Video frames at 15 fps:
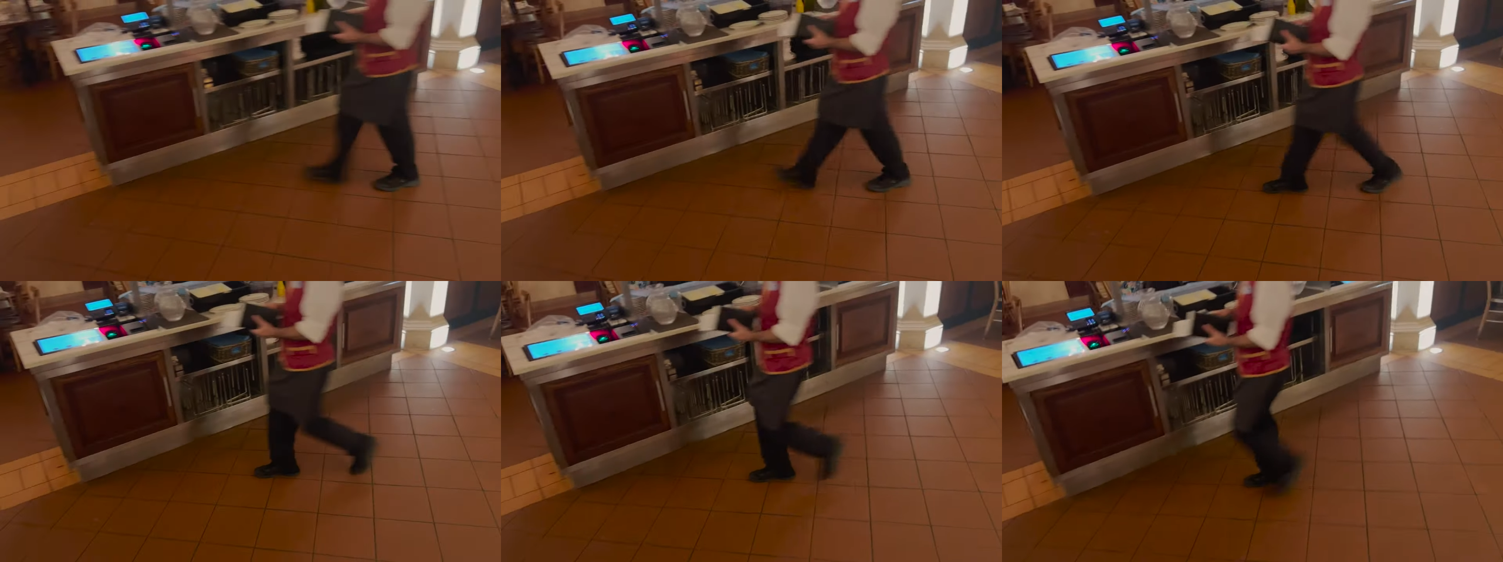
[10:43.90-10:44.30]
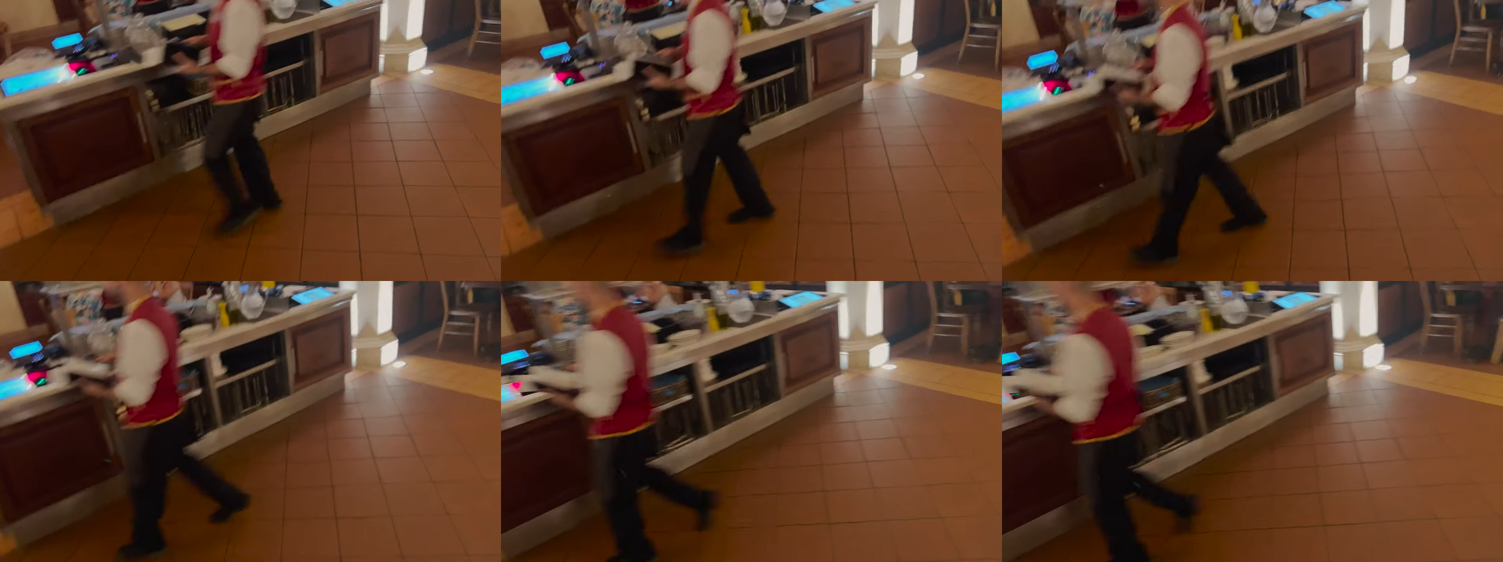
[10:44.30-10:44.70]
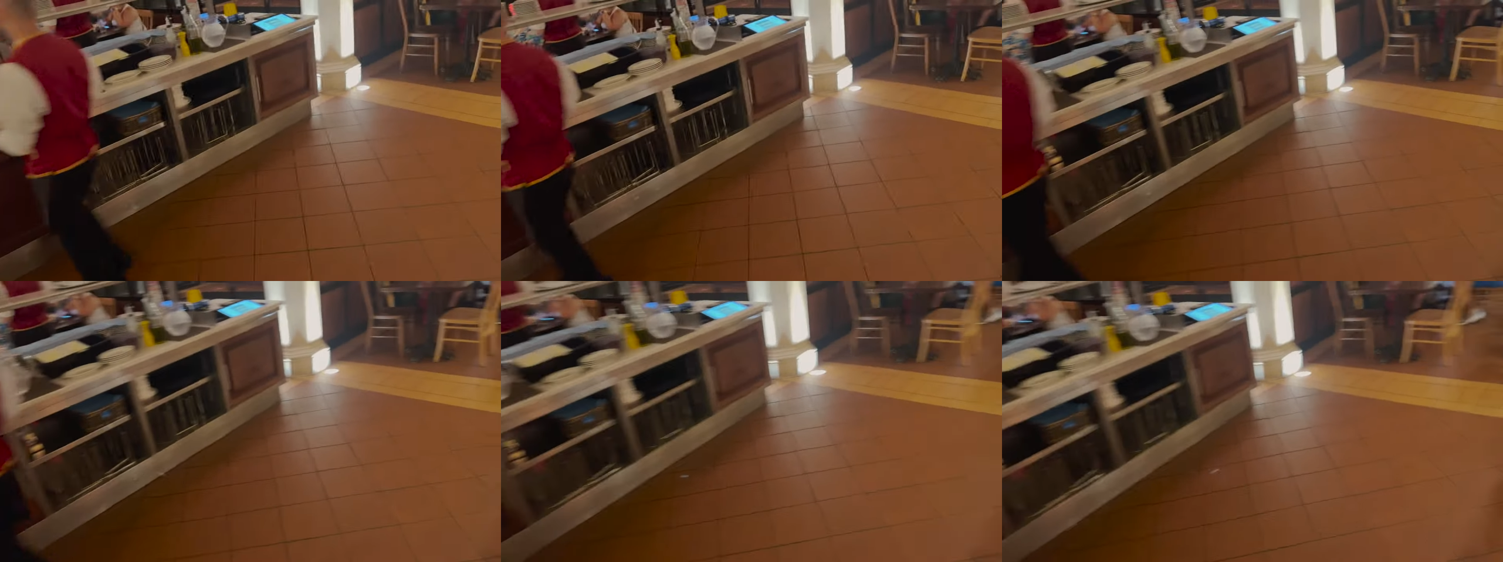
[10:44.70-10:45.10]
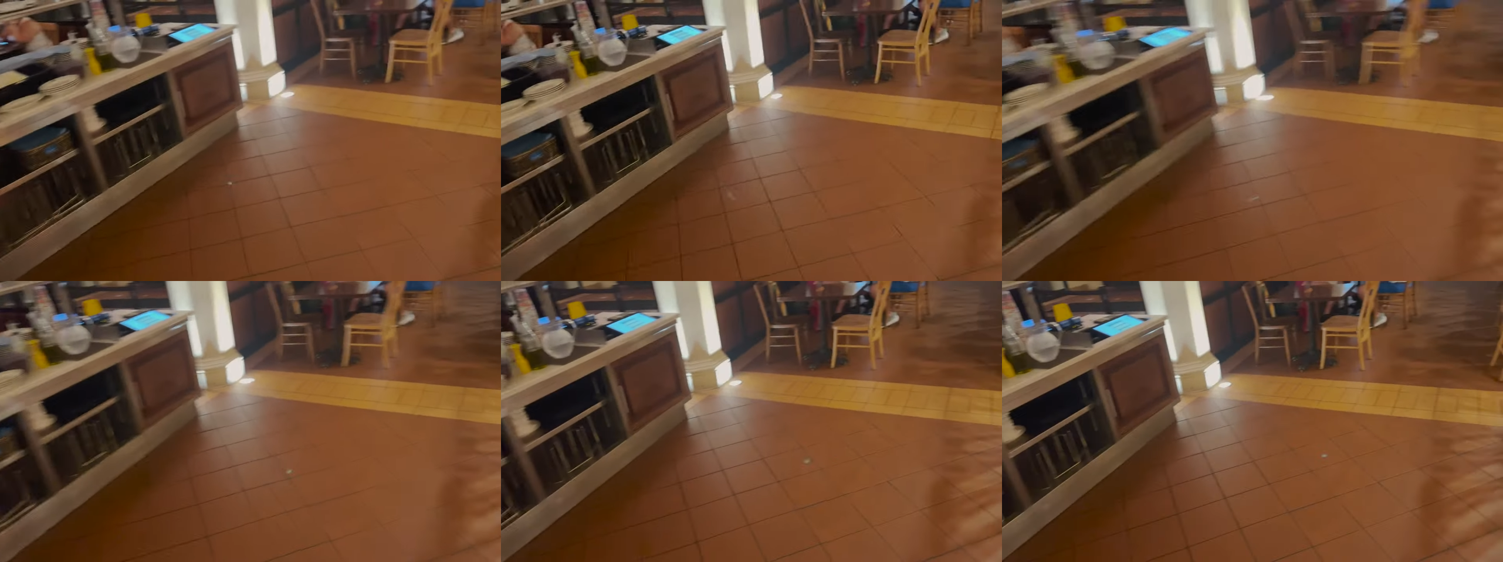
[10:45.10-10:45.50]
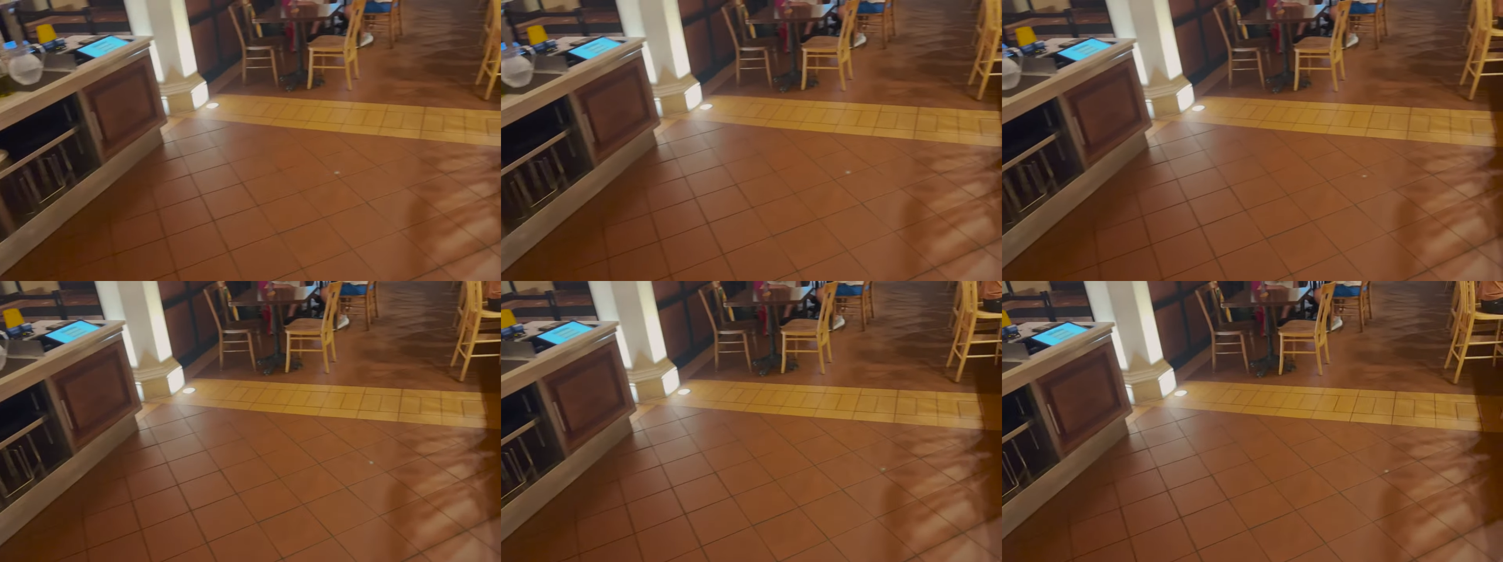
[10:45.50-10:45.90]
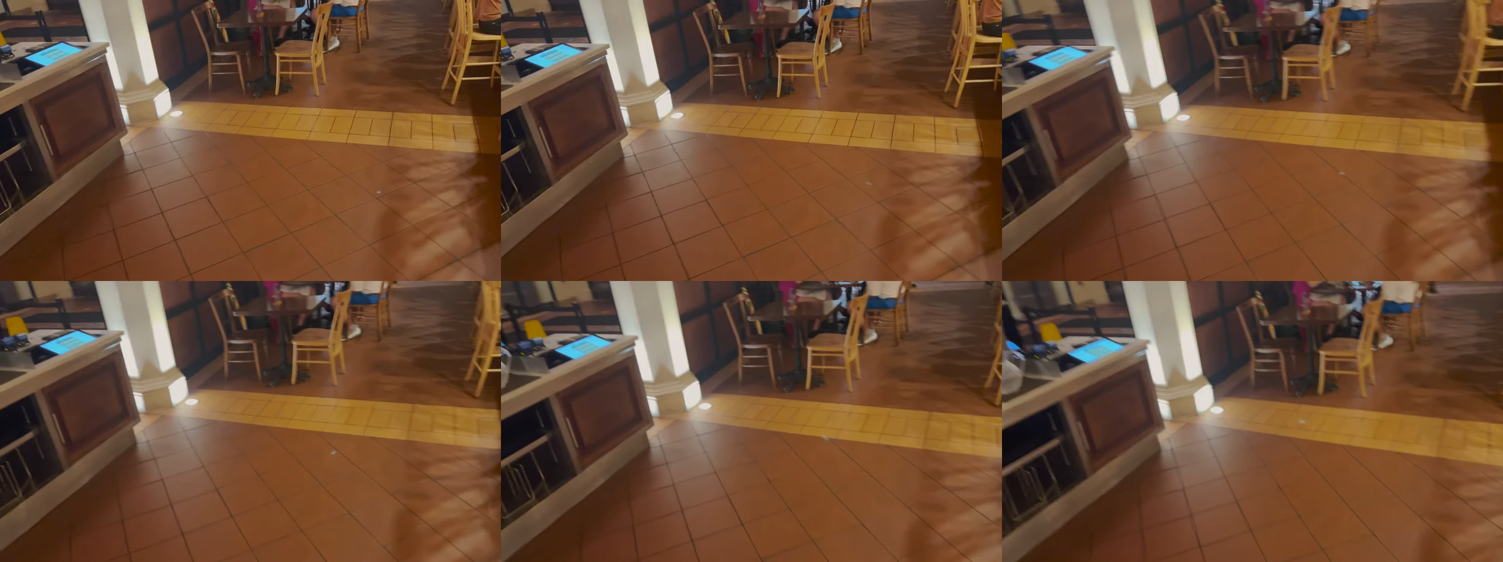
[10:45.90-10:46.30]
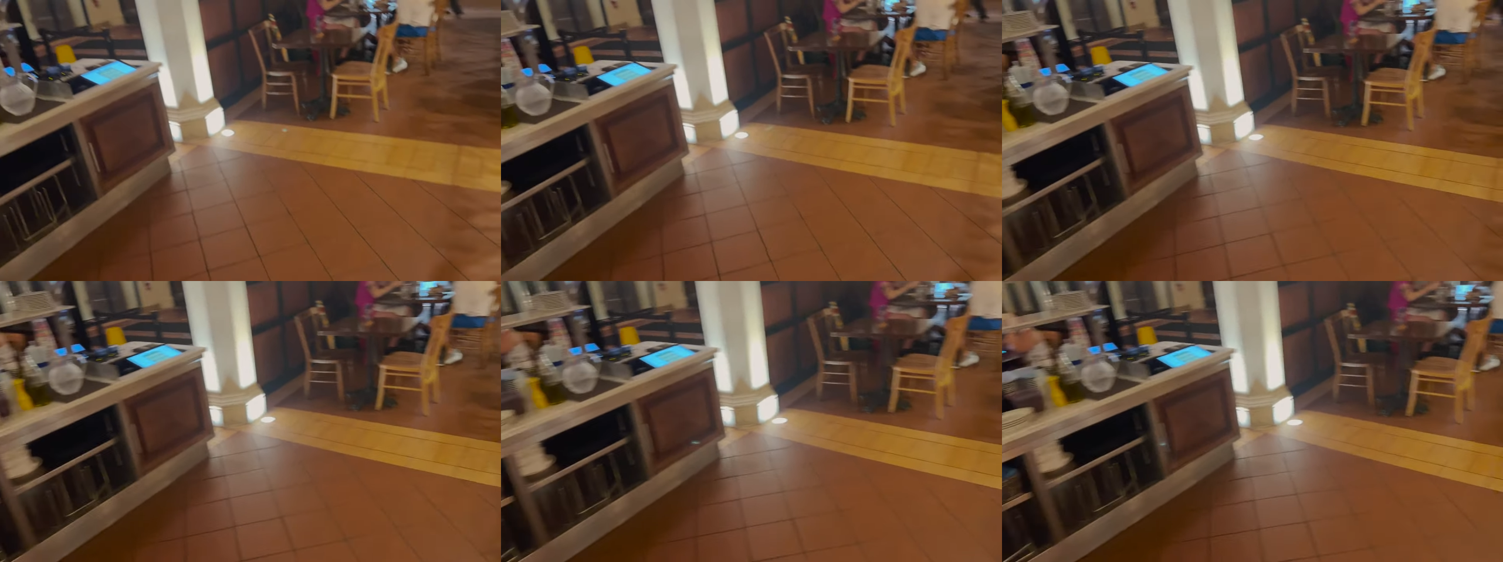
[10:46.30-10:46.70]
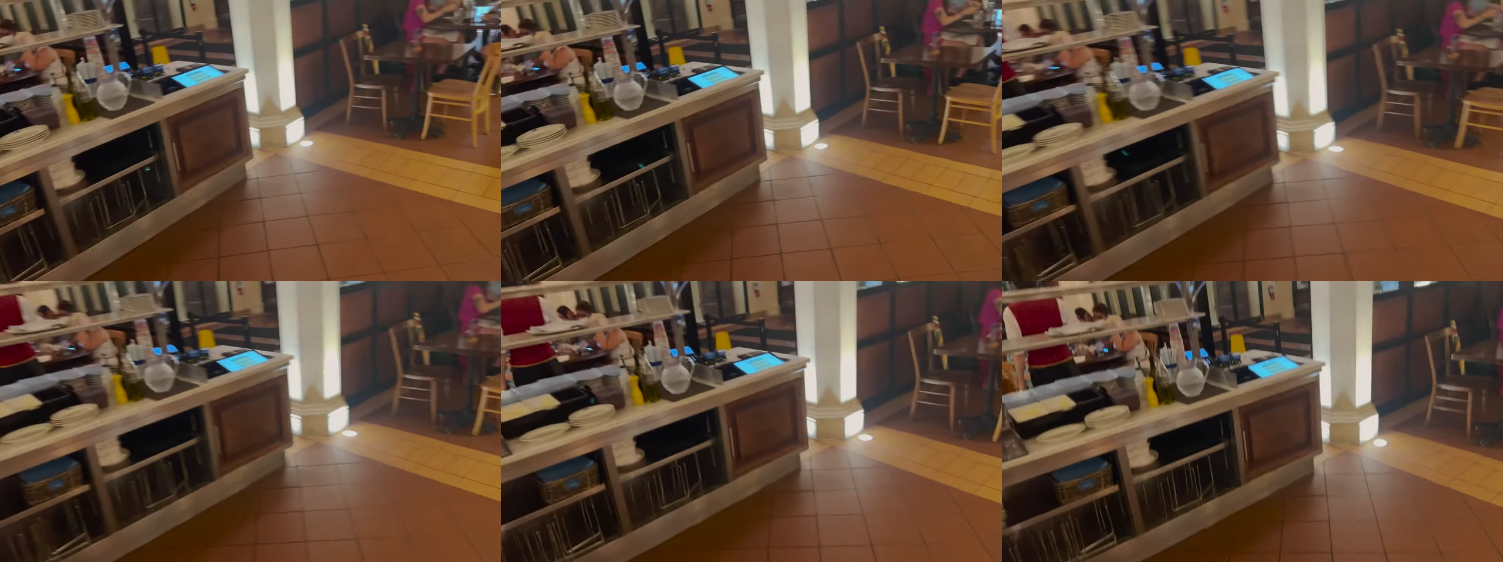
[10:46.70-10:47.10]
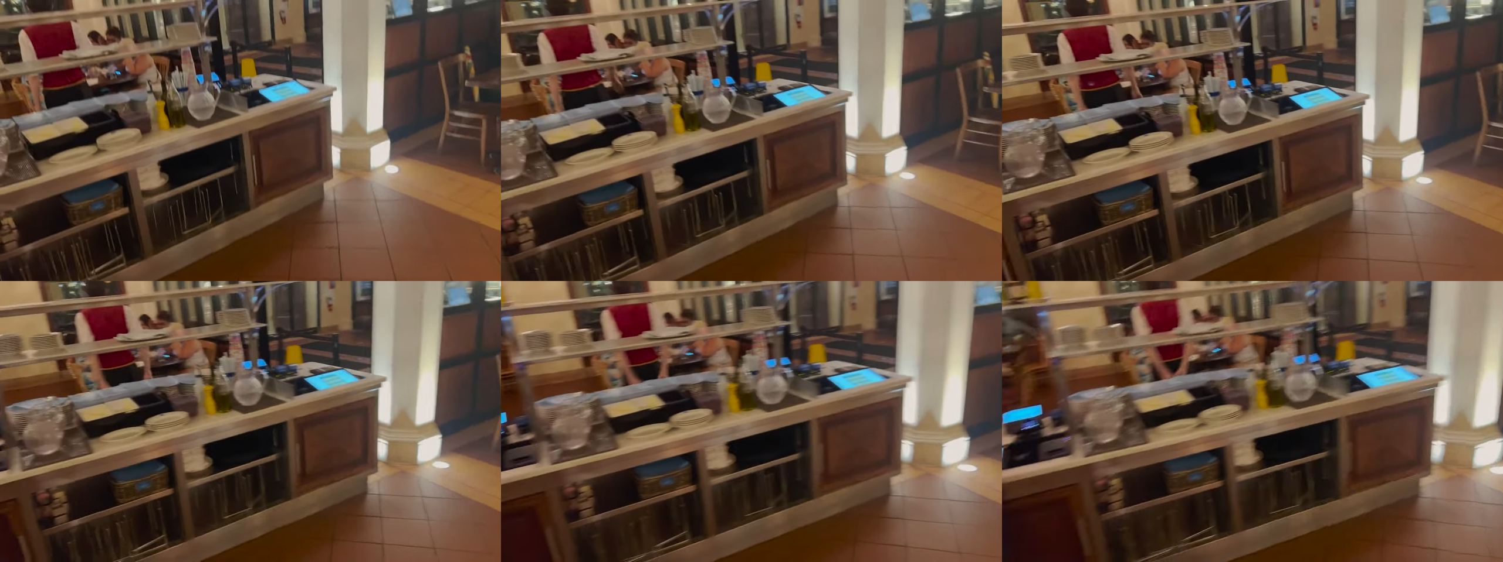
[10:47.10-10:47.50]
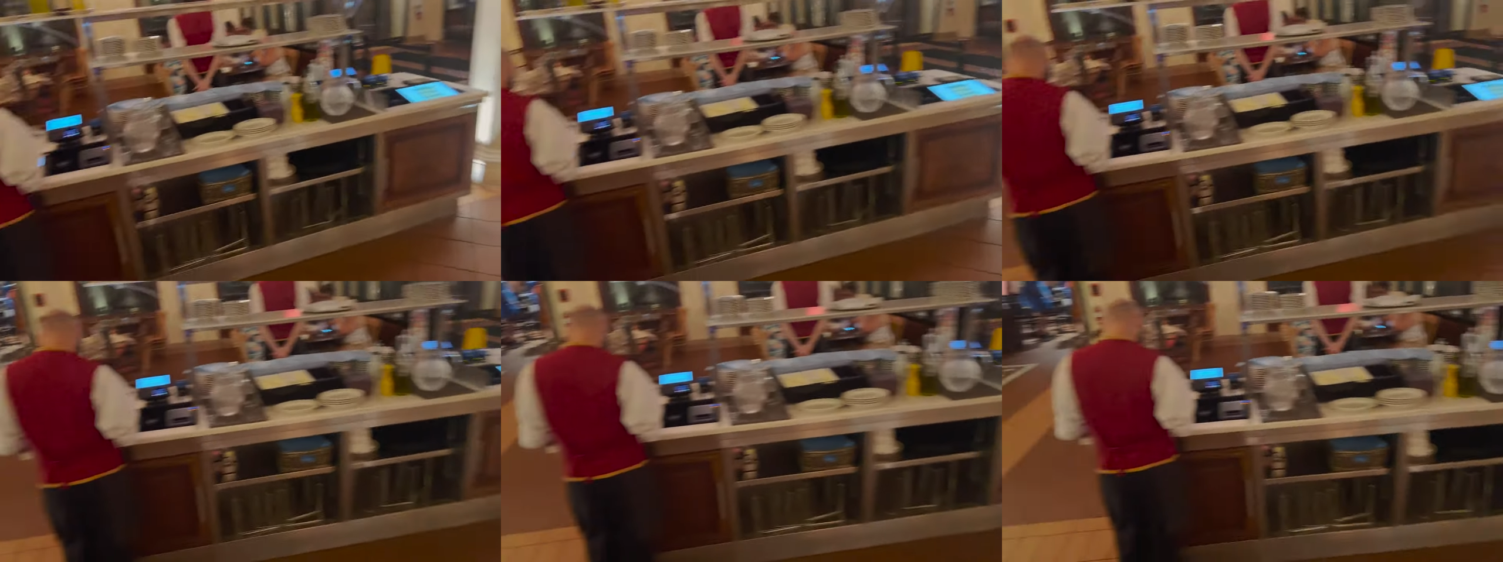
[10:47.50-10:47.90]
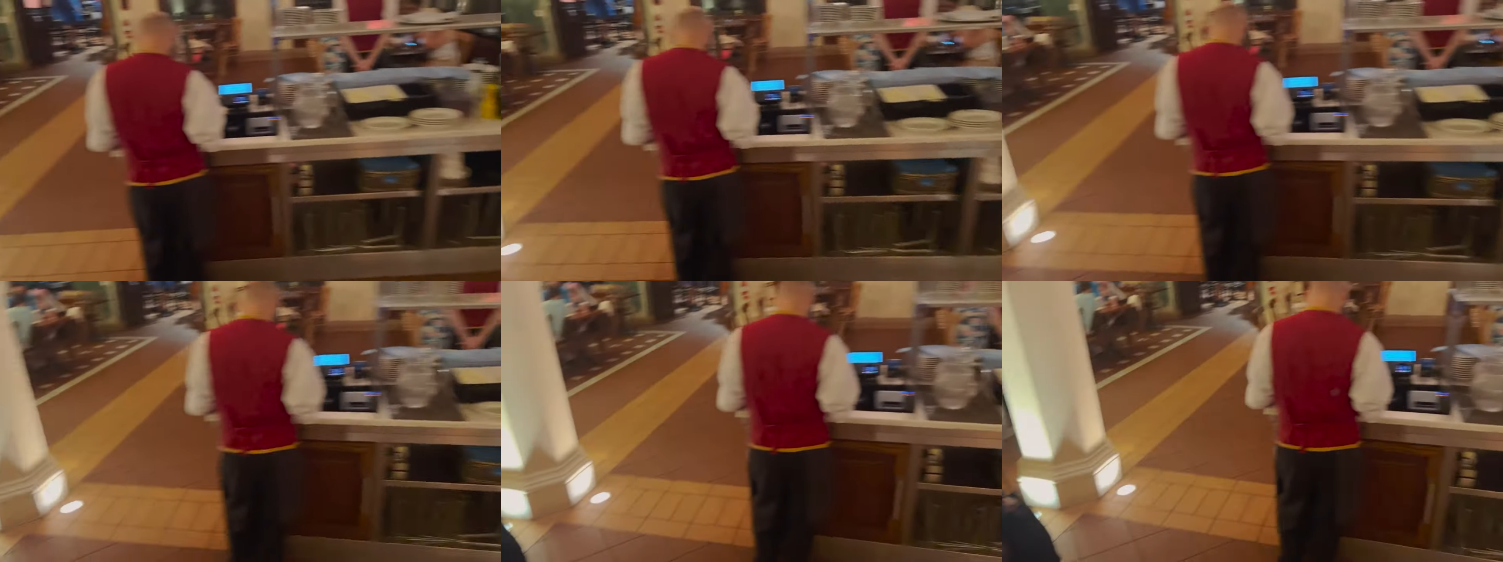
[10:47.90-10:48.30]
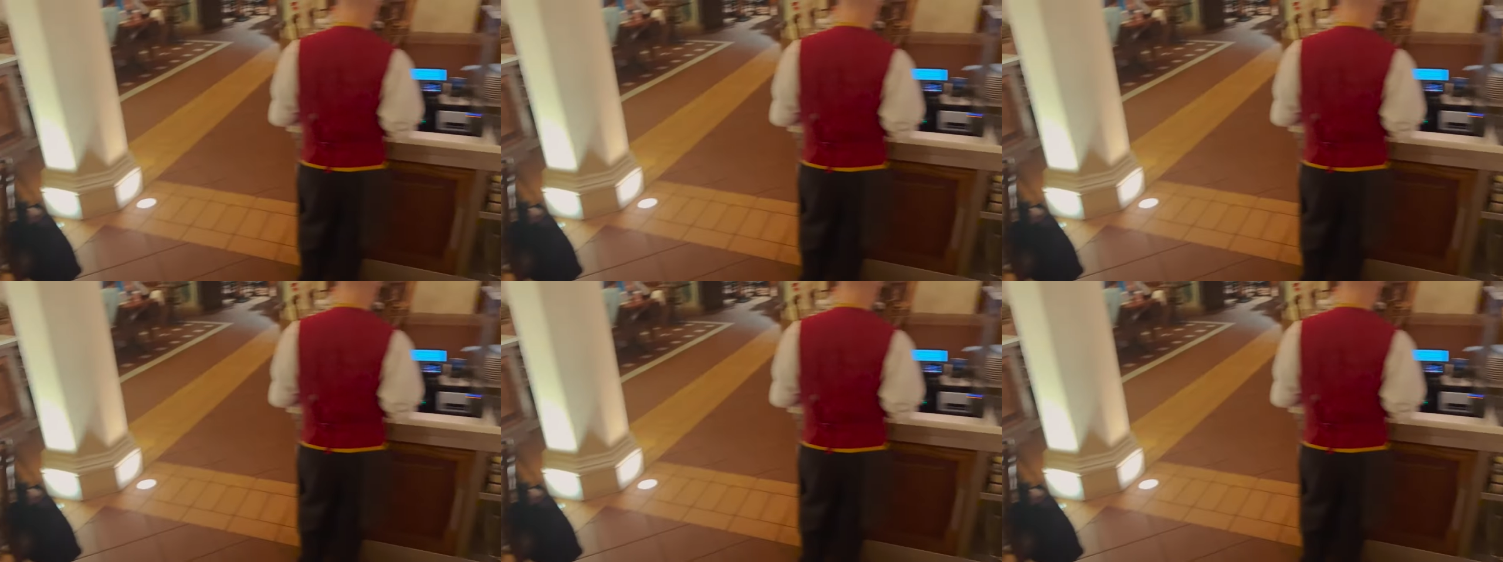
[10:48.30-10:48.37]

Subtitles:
No face is visible, so there are no lips to read.